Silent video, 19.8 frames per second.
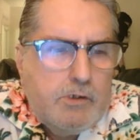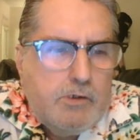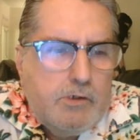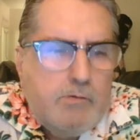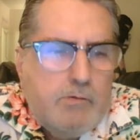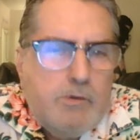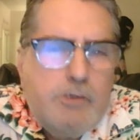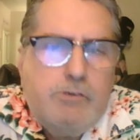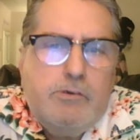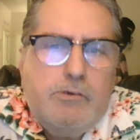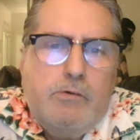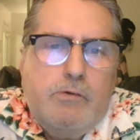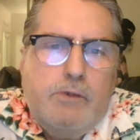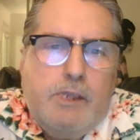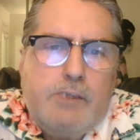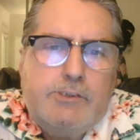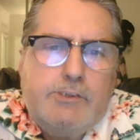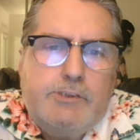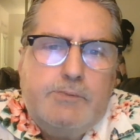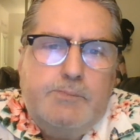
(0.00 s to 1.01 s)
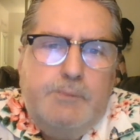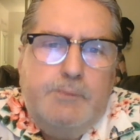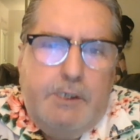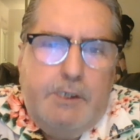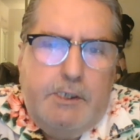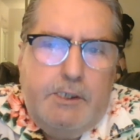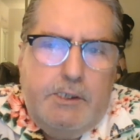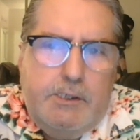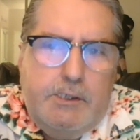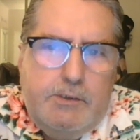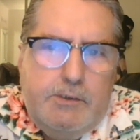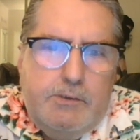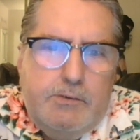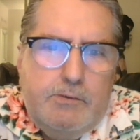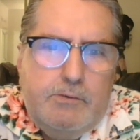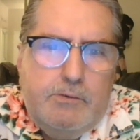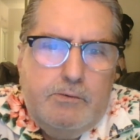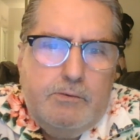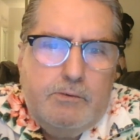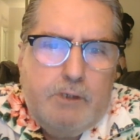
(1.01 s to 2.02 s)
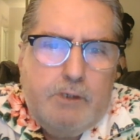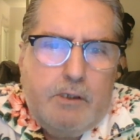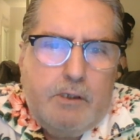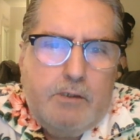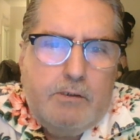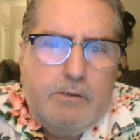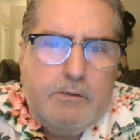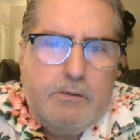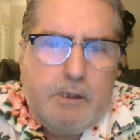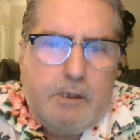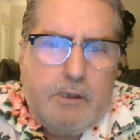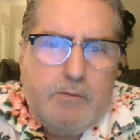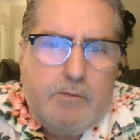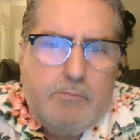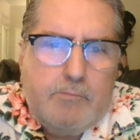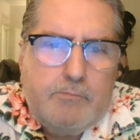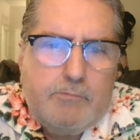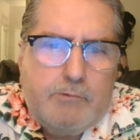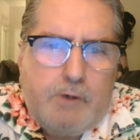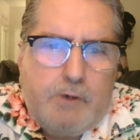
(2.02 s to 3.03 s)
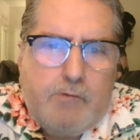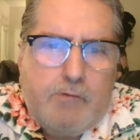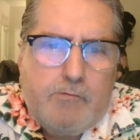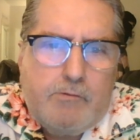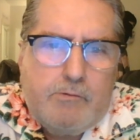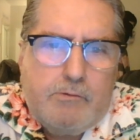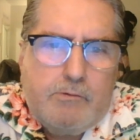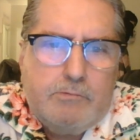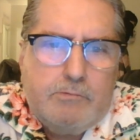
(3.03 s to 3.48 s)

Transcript: when you go that speed, you can time travel.